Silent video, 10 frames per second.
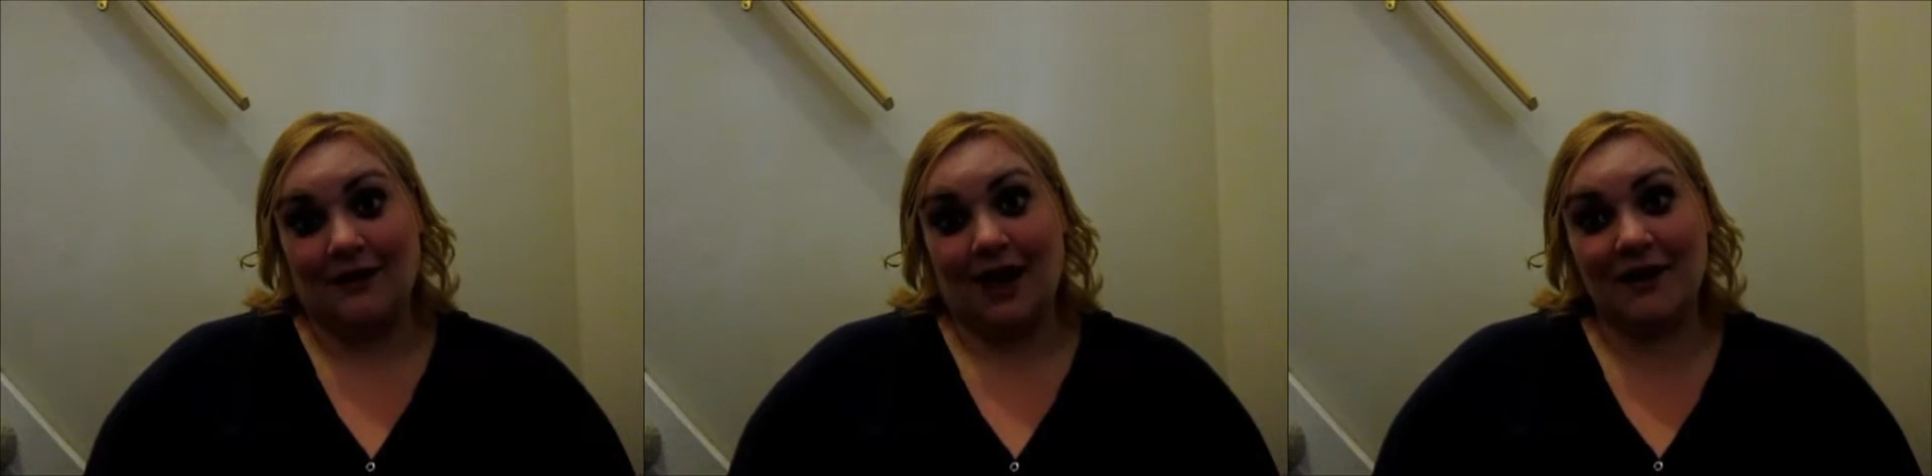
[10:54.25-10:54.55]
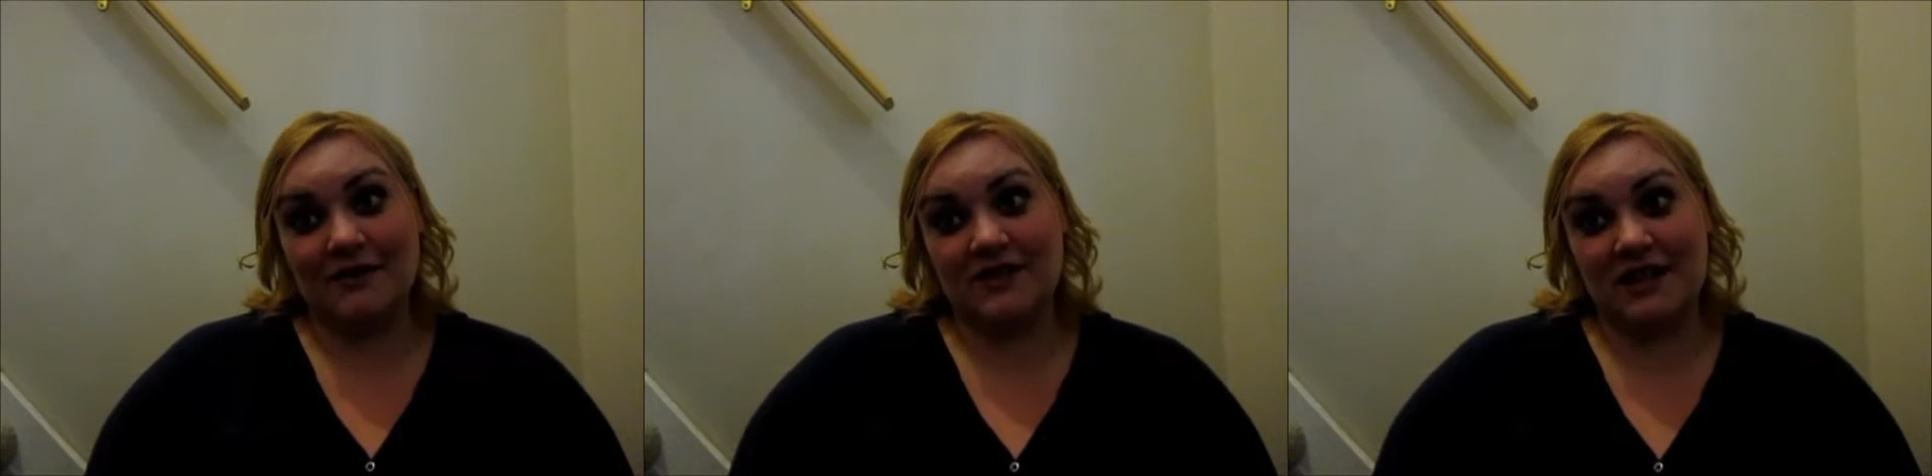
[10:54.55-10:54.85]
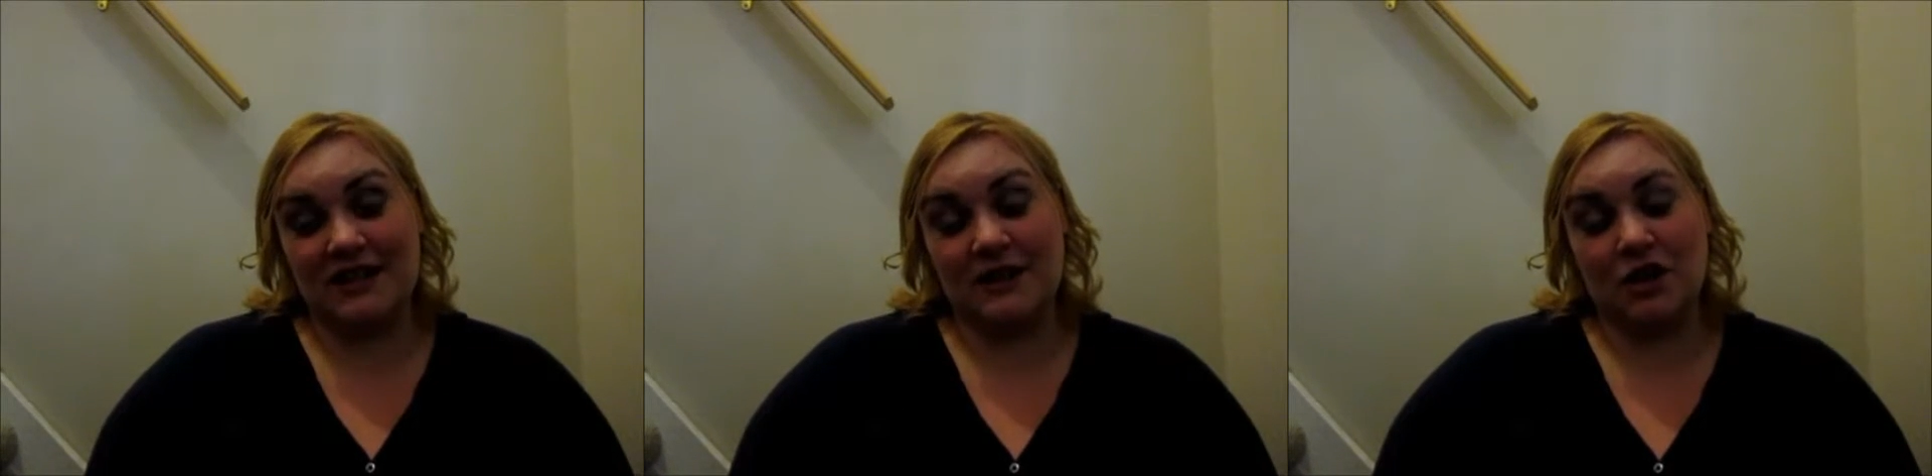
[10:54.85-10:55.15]
I was
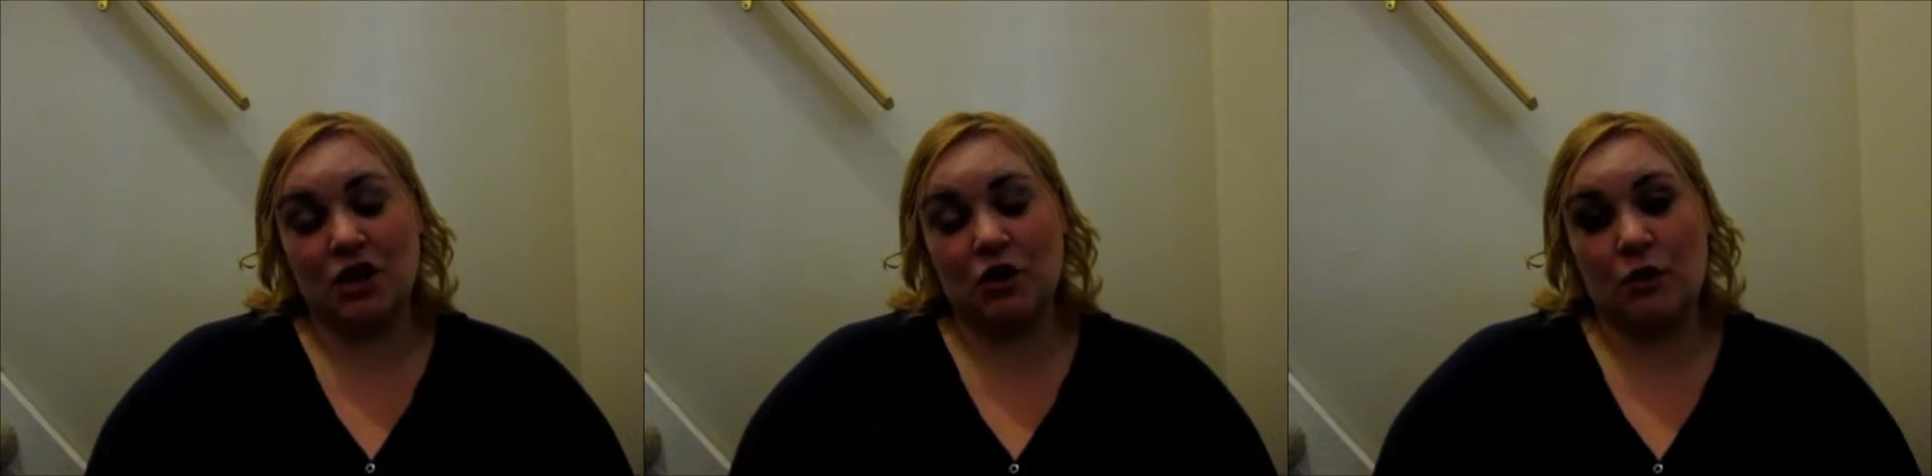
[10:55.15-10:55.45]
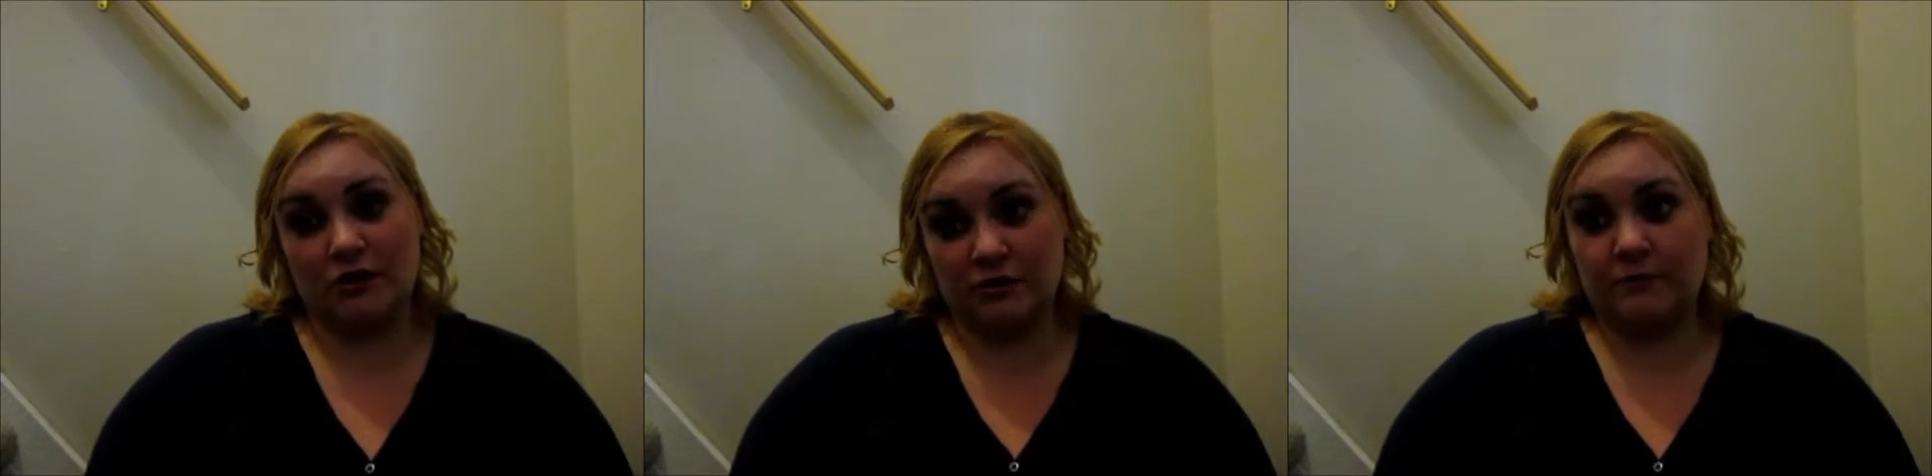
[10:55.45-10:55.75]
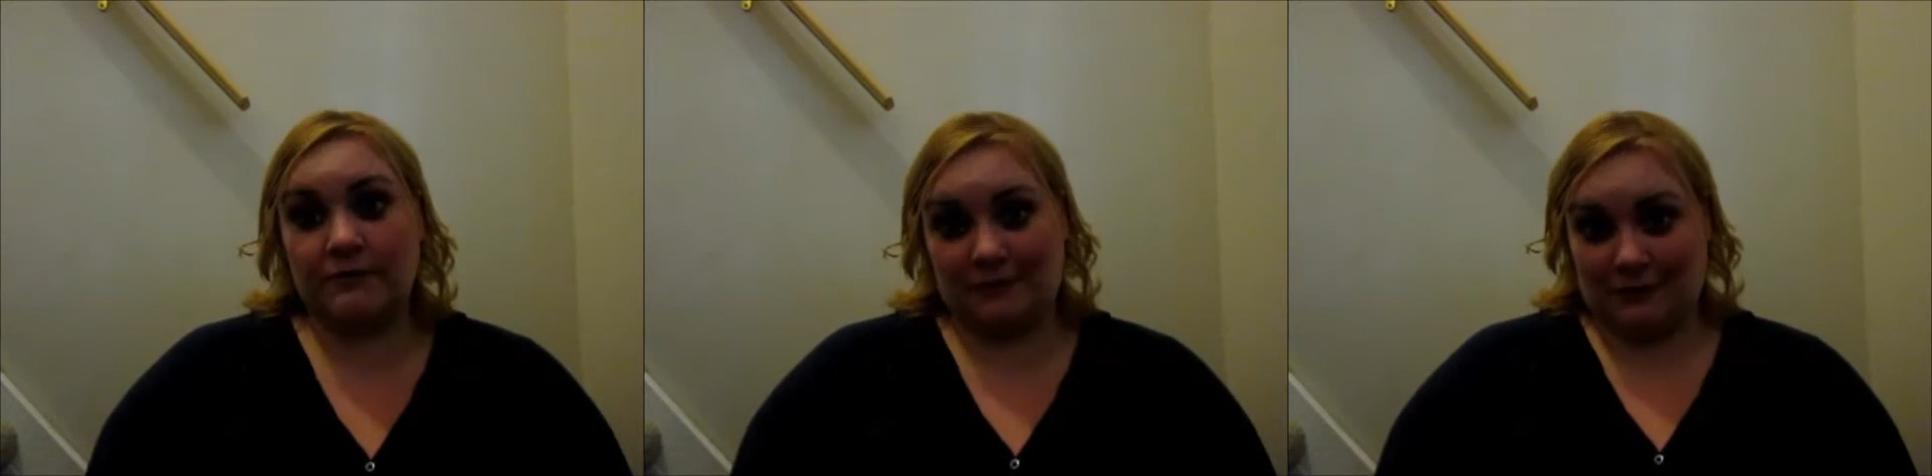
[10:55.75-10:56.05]
taking quadruple
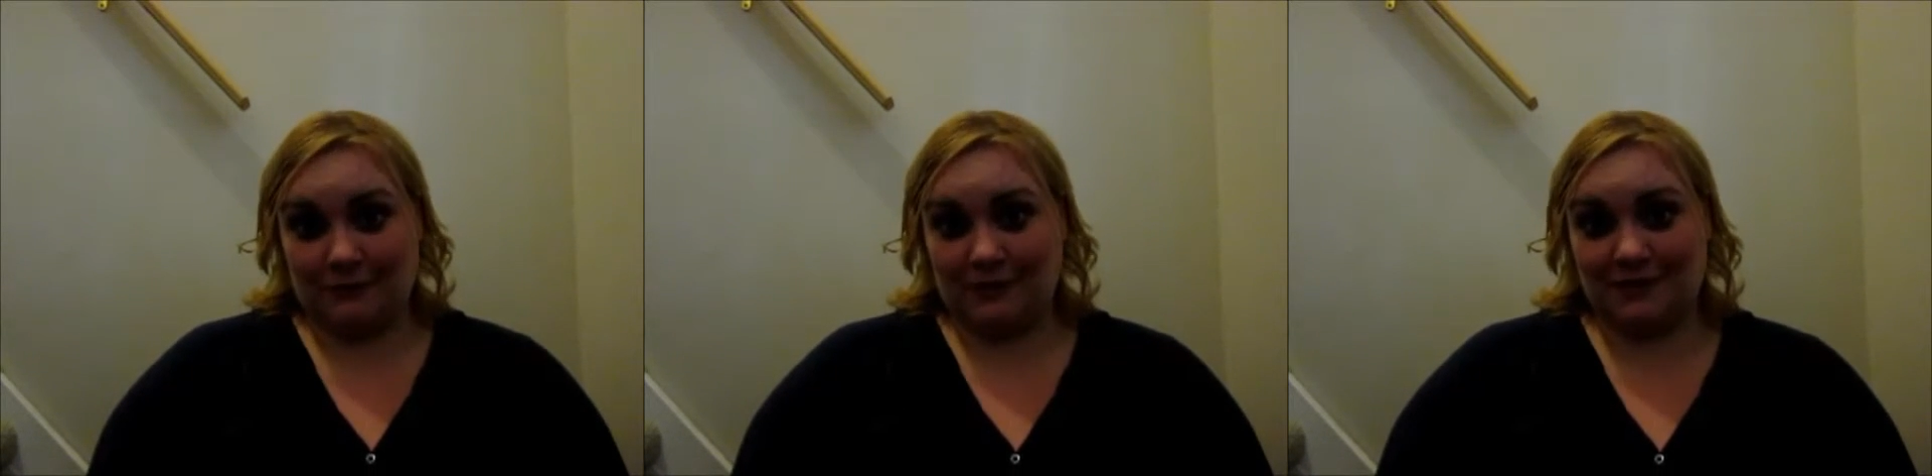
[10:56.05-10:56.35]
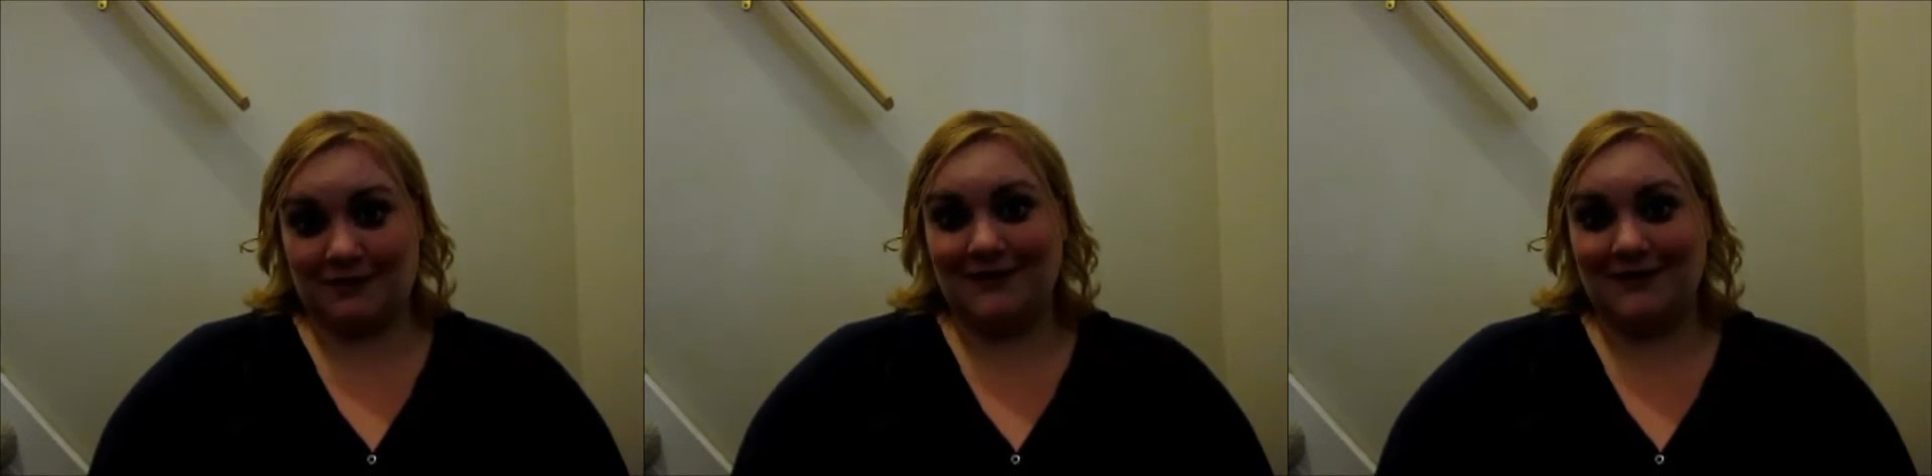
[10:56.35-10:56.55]
the dose